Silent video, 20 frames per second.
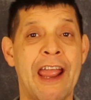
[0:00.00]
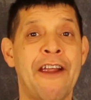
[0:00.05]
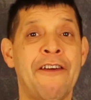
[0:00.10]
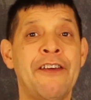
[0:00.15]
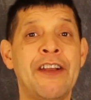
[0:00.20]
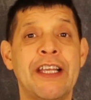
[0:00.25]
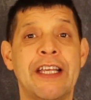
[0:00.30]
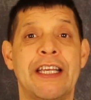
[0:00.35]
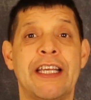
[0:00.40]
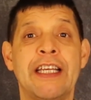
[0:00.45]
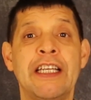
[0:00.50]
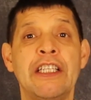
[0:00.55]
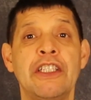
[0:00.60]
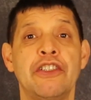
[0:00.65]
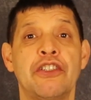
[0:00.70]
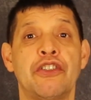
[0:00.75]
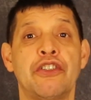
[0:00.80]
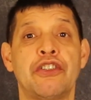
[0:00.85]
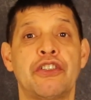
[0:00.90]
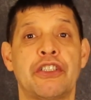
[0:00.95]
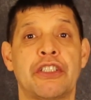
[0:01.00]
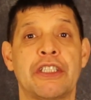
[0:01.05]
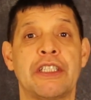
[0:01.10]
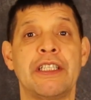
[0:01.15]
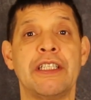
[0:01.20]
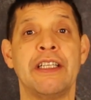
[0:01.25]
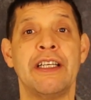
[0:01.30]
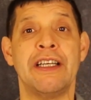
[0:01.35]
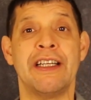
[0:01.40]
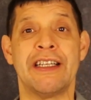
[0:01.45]
every
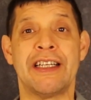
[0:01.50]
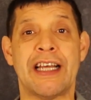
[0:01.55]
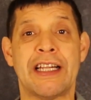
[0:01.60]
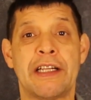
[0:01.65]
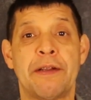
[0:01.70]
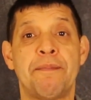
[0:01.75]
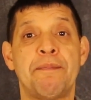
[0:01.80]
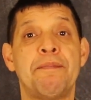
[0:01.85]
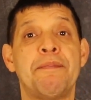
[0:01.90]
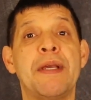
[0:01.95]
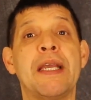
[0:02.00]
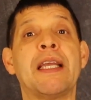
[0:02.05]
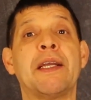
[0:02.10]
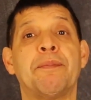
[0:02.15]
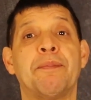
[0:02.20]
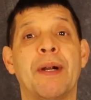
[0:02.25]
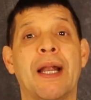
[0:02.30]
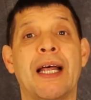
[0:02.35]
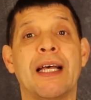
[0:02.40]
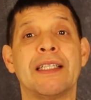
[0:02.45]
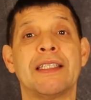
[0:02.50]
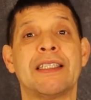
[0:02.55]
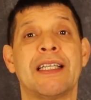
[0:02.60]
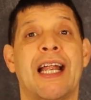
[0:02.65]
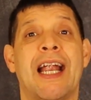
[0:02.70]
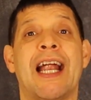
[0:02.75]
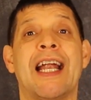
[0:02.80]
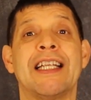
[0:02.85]
industry that the big brands